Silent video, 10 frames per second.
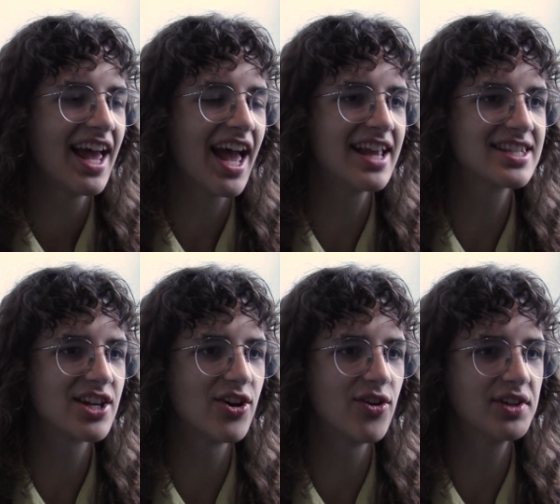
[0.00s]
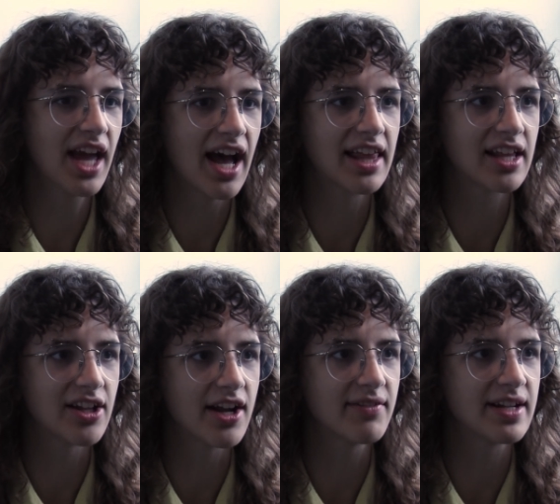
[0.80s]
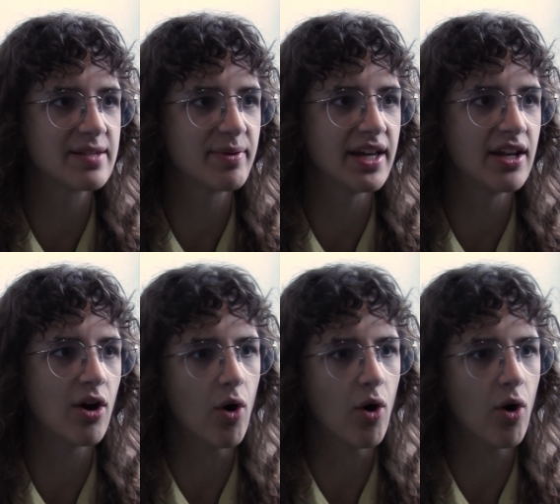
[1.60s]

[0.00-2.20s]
And so yeah, like a lot of it has been,